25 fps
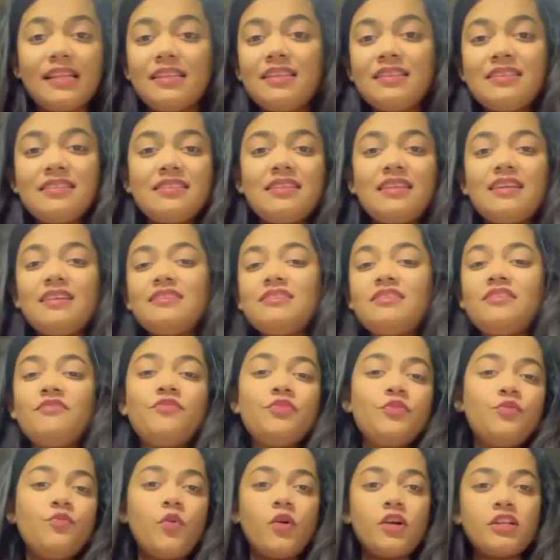these things, if
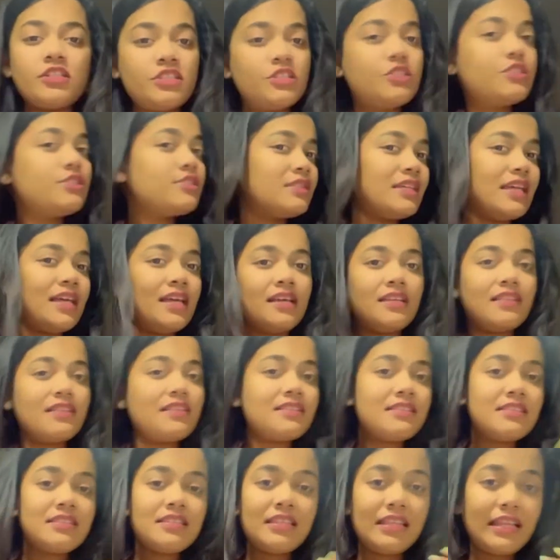you watch seeing
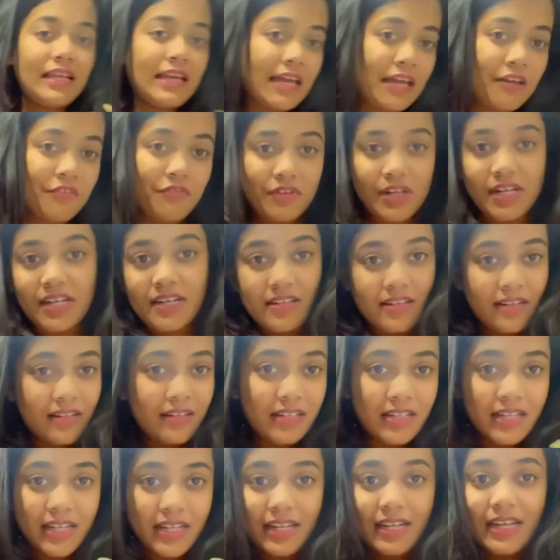this like every
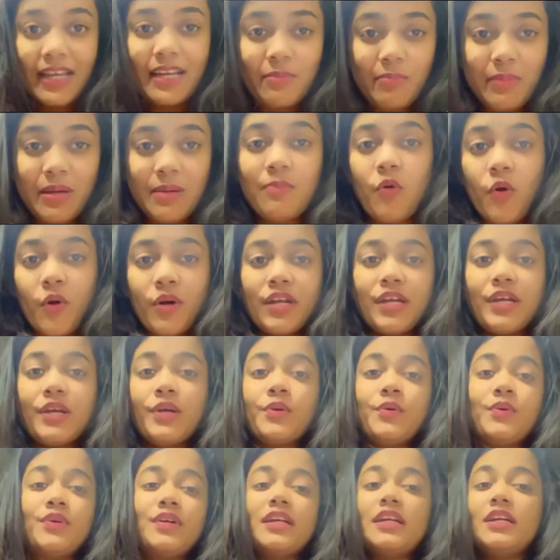single day, like my morning
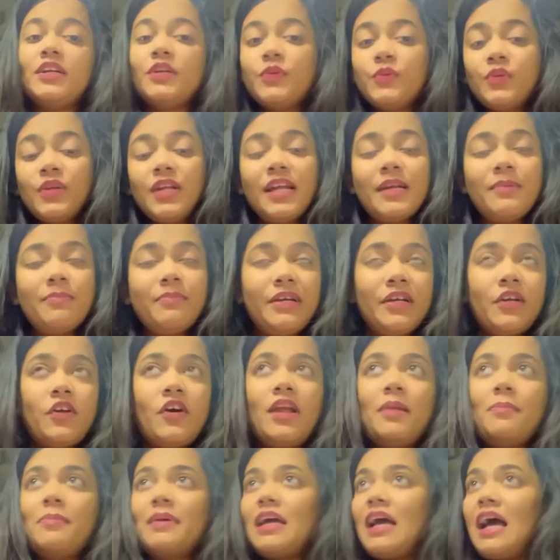routine, do let me know.
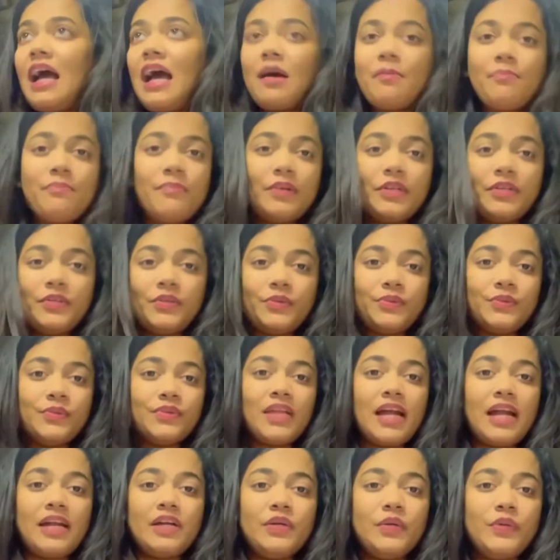I'll be happy to do
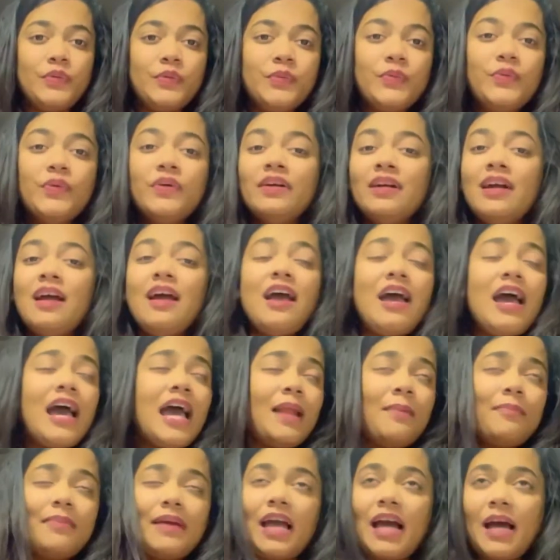that too.
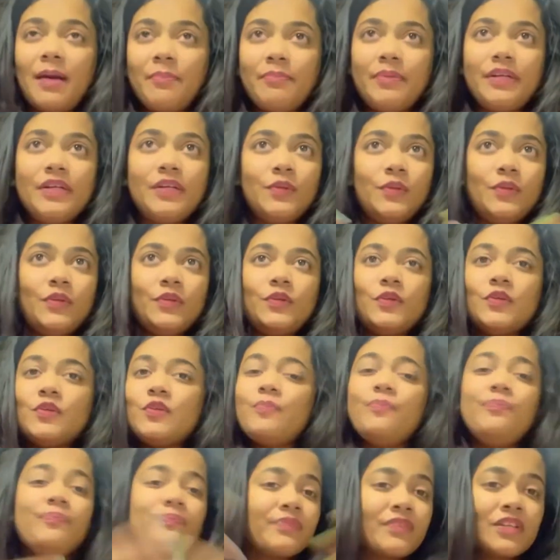I'll be happy to, you
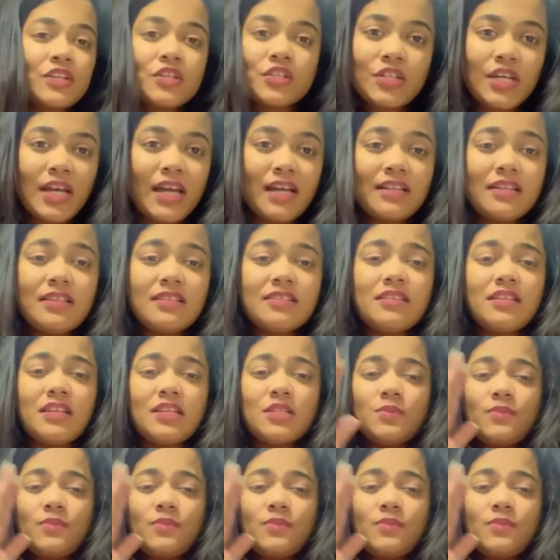know, share this as